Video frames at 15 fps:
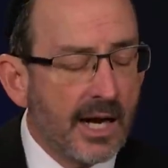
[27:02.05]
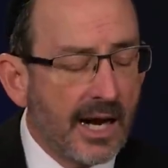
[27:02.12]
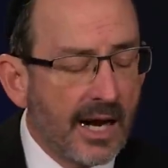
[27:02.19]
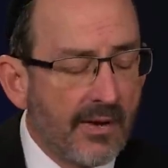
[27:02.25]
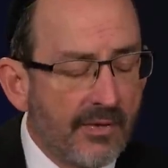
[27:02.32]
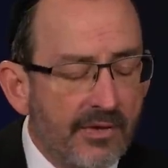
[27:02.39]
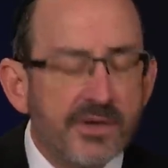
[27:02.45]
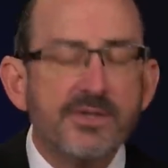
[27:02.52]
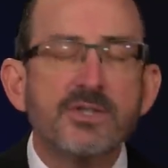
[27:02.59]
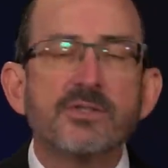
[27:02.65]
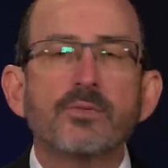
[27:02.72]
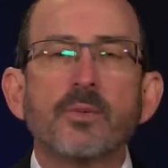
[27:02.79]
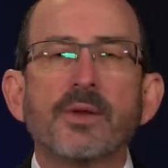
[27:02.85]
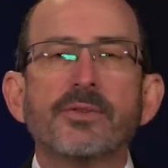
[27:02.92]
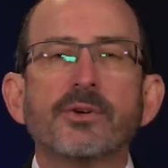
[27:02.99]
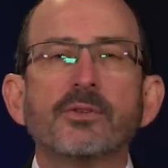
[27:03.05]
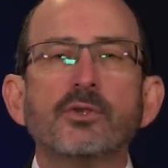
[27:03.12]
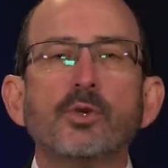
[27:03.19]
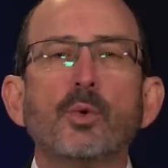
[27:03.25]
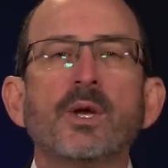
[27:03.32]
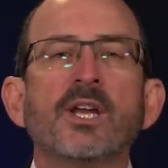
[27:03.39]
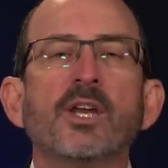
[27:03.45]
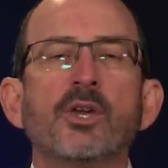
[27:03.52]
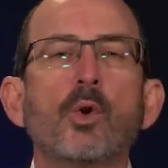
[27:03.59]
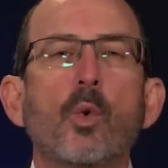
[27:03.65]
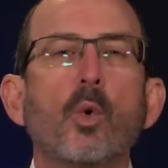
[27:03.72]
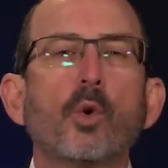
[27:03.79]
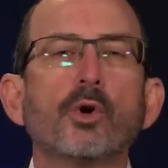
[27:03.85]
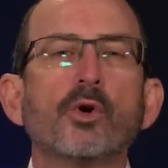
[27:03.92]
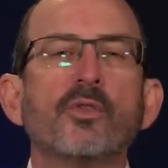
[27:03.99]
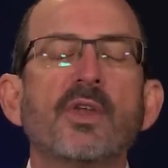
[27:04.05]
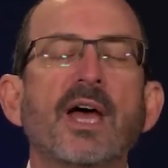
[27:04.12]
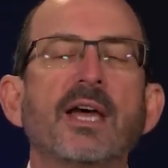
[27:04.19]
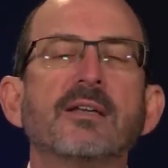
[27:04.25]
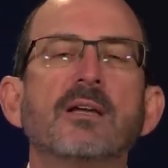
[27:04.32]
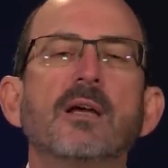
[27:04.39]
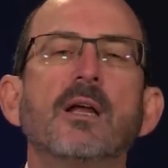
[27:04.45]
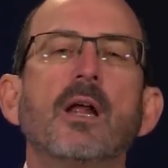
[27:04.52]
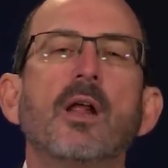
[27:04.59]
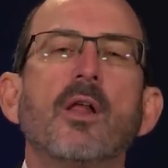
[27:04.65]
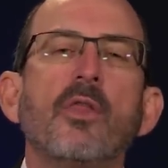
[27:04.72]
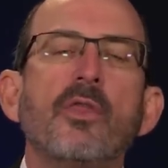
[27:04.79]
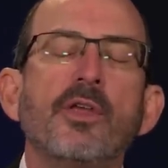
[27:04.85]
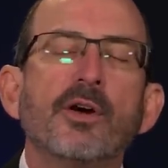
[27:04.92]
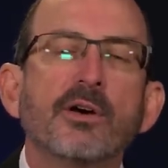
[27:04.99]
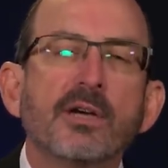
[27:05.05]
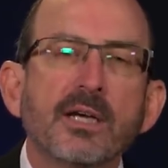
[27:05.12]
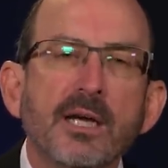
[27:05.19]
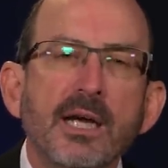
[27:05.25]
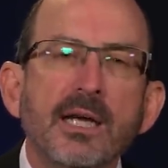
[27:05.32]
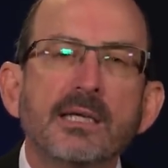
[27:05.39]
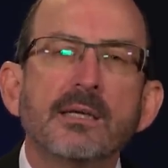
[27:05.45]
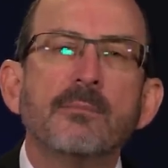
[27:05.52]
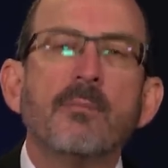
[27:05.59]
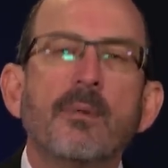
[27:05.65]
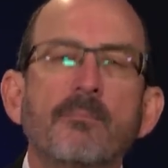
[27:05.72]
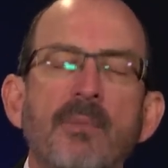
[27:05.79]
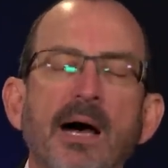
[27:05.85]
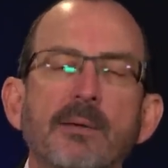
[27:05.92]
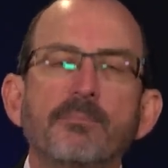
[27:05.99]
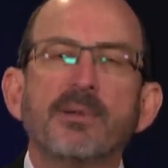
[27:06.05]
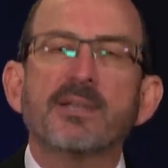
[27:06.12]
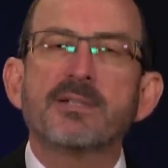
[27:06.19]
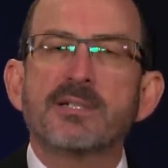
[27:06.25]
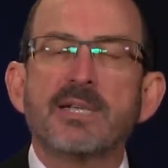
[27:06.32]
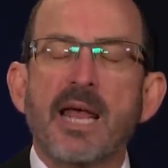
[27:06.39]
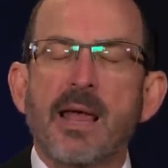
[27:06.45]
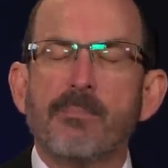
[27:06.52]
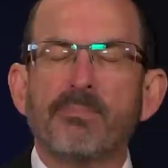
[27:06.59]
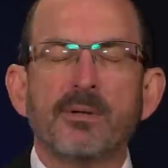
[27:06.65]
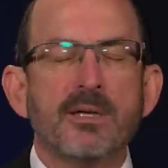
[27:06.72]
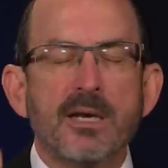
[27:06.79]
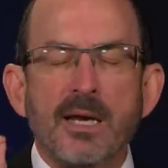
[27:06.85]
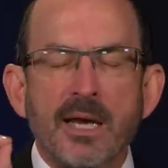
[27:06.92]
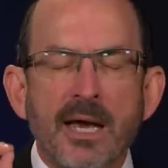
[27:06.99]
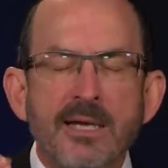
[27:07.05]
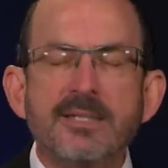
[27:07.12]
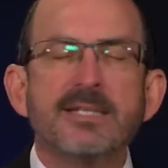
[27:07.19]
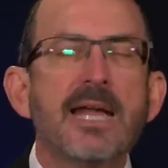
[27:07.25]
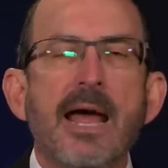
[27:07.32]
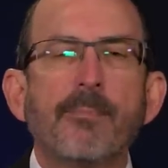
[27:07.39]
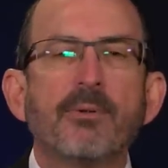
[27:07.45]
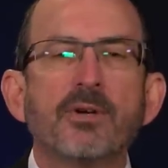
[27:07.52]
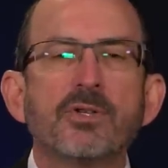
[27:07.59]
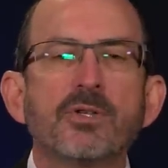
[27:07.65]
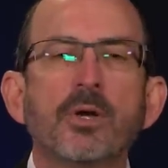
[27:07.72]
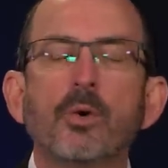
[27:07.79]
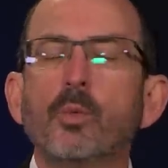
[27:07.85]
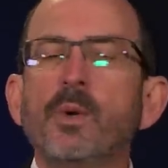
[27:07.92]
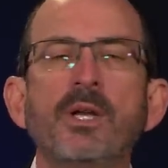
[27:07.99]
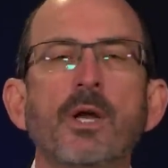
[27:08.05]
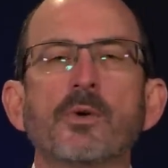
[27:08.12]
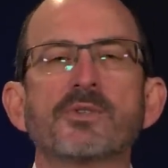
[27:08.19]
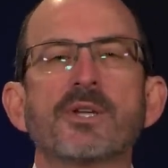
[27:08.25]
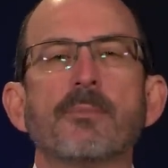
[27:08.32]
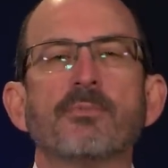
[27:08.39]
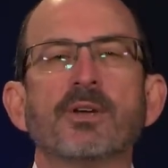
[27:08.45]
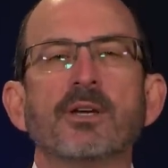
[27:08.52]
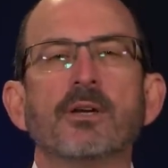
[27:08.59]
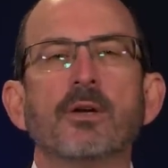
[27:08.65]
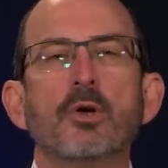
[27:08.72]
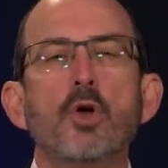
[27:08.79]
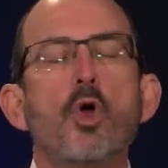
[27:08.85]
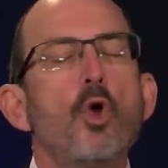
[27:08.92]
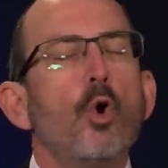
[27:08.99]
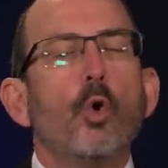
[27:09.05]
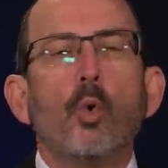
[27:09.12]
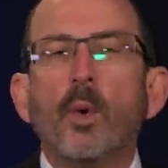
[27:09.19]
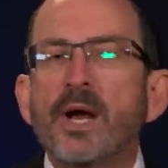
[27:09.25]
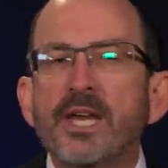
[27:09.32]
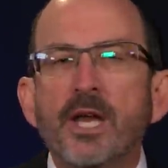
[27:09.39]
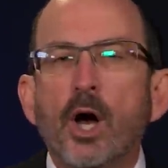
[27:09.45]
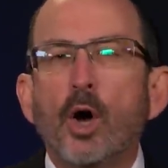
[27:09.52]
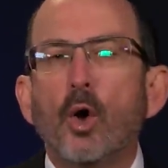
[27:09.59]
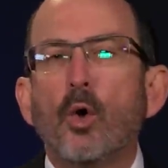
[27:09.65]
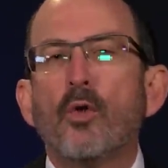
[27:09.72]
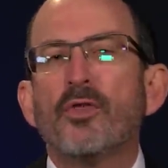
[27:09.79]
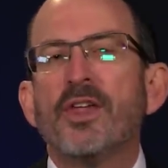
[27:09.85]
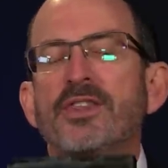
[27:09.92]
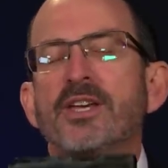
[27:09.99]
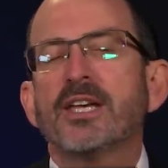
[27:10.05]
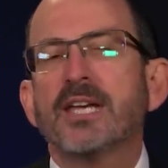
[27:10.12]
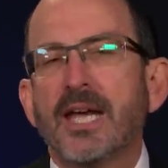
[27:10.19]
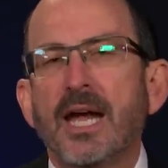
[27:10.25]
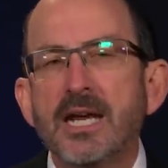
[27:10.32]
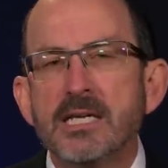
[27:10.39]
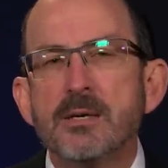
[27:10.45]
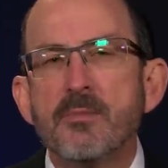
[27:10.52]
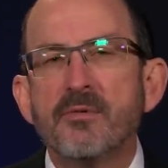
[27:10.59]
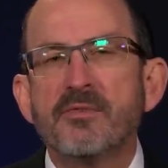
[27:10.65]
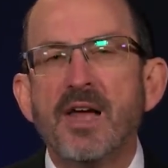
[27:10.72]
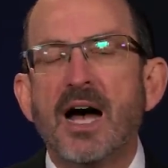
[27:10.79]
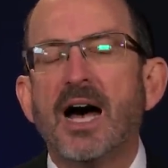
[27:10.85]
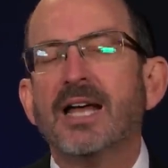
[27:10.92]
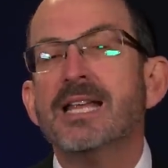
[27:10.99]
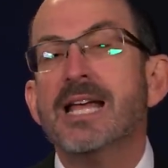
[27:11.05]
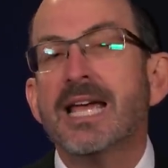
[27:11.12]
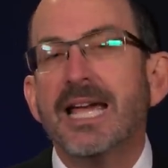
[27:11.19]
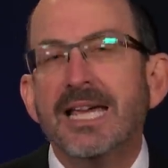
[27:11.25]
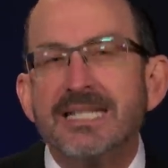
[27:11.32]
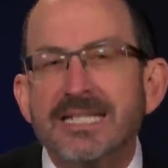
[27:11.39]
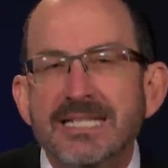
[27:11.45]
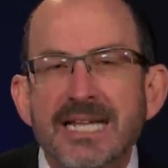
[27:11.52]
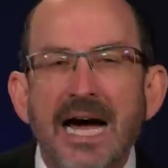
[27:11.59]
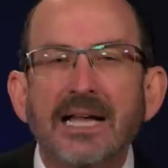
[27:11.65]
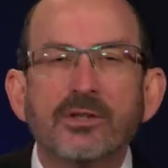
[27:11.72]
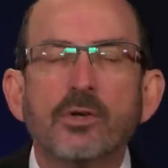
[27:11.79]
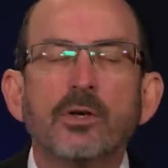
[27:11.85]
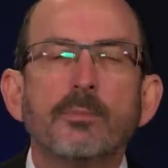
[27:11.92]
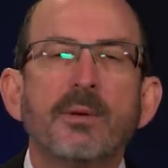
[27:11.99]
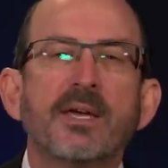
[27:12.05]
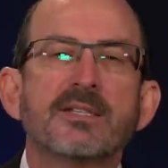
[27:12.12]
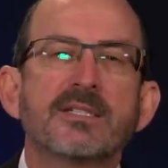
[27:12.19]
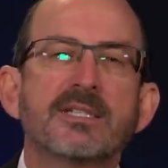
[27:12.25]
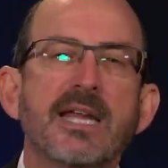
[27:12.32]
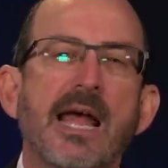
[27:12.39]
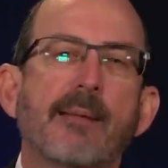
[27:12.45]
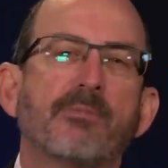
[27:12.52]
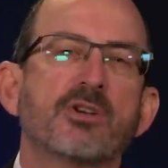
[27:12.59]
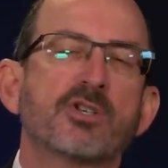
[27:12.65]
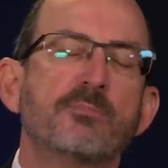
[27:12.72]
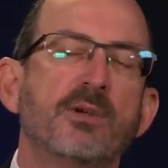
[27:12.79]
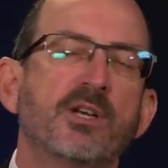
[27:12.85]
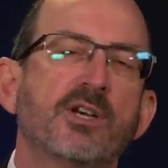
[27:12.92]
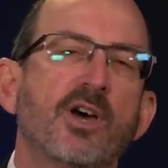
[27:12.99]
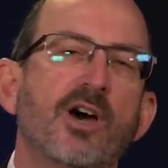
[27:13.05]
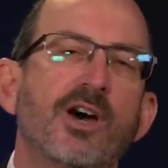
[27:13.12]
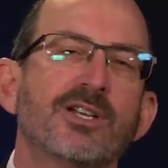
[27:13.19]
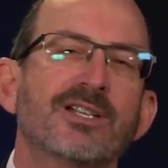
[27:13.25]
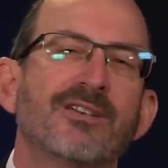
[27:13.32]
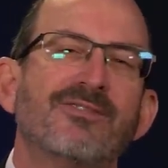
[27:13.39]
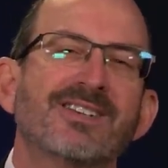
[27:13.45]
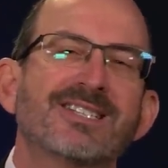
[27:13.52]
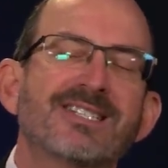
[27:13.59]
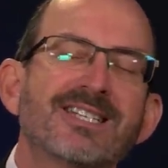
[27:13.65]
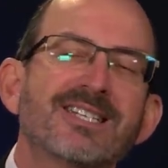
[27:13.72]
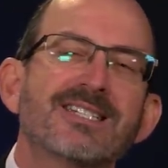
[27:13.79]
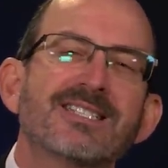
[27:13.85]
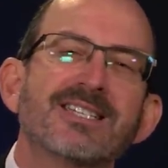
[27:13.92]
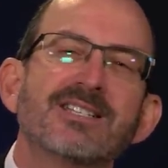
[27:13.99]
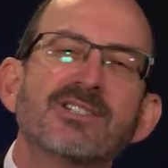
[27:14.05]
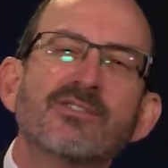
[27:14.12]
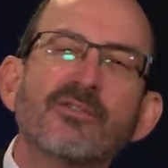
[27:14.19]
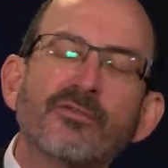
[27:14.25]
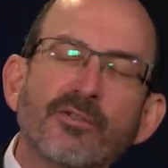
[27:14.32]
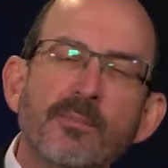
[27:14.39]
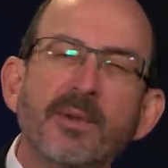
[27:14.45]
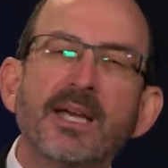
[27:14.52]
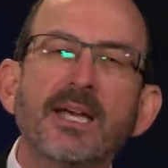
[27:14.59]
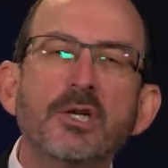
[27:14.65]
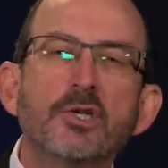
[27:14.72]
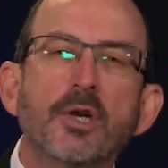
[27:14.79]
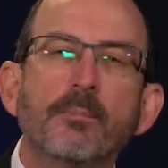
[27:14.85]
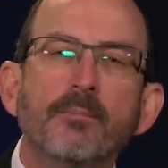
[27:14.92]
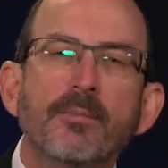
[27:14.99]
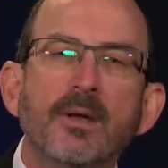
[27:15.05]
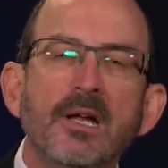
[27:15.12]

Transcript: And this is what they're doing in order that their kingdom might be established. We know something. We know that the kingdom of God is not going to be established because of assistance from Egypt.